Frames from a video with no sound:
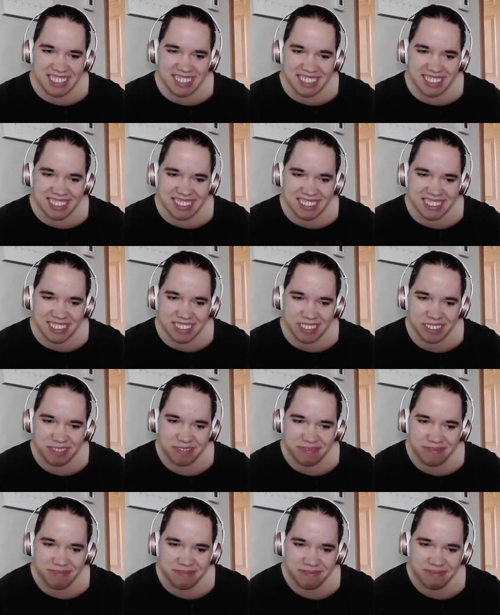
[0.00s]

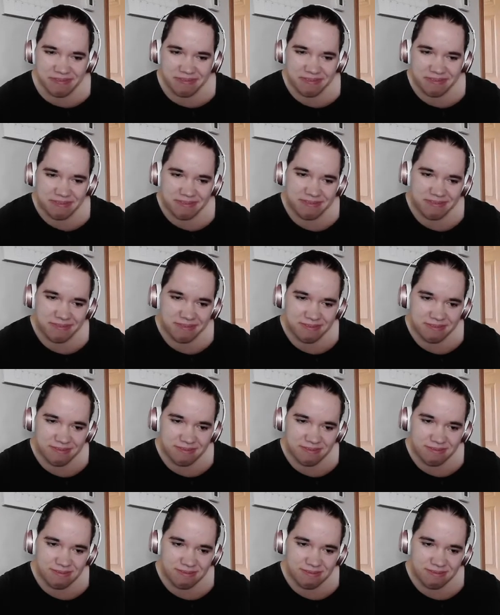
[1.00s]

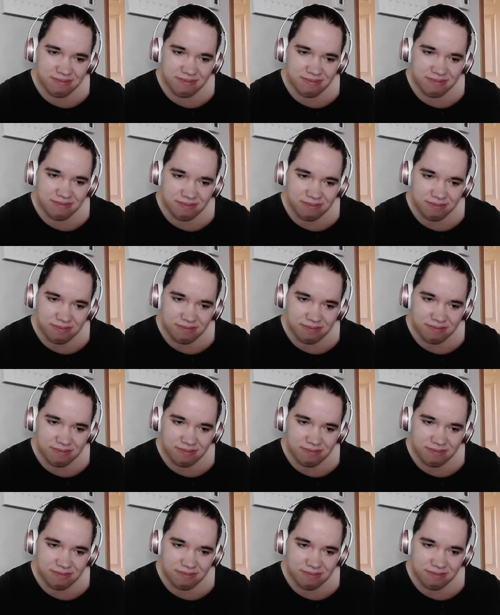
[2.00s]
(silence)